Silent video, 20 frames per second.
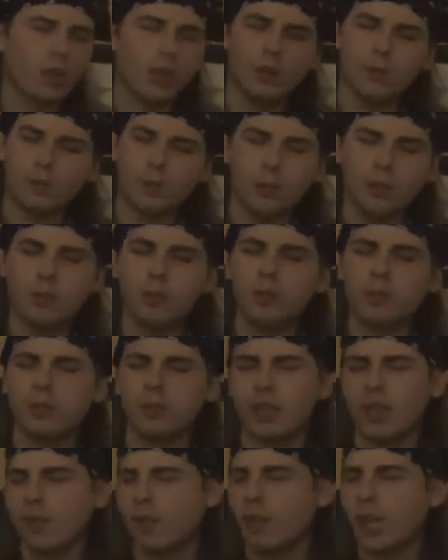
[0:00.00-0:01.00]

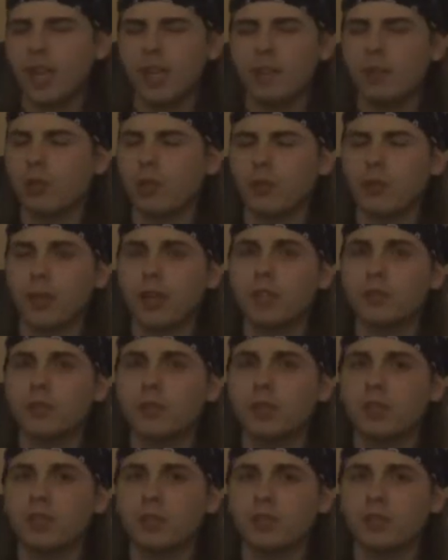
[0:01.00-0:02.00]
if any one of us
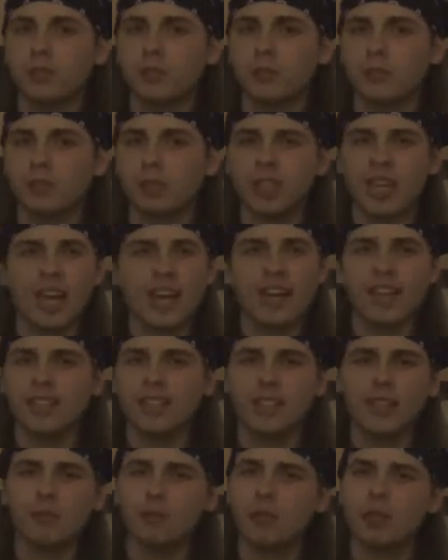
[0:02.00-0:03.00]
would die
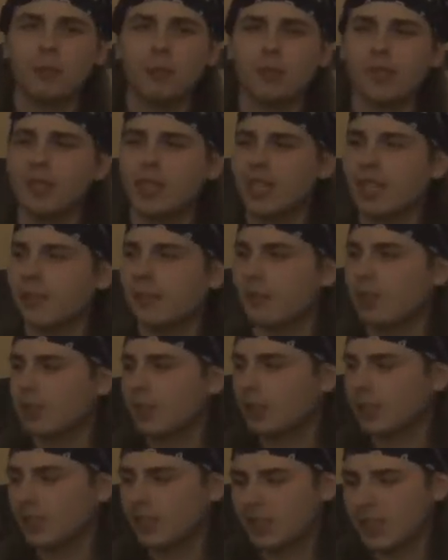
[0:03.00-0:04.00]
and then we would
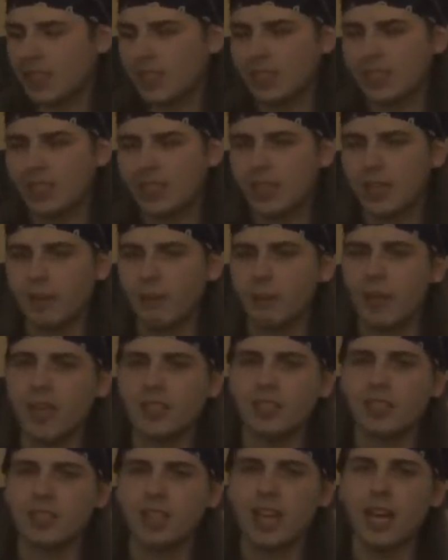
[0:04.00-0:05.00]
suddenly come
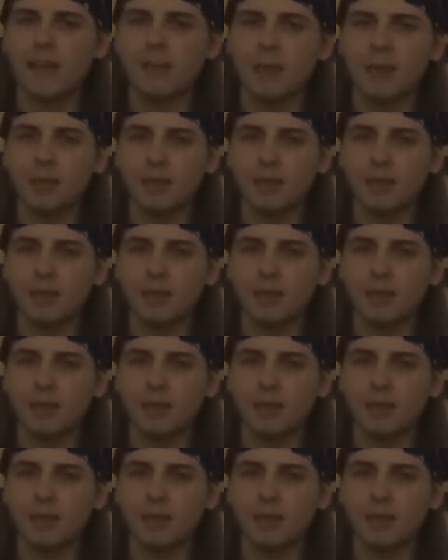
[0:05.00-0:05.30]
back to life.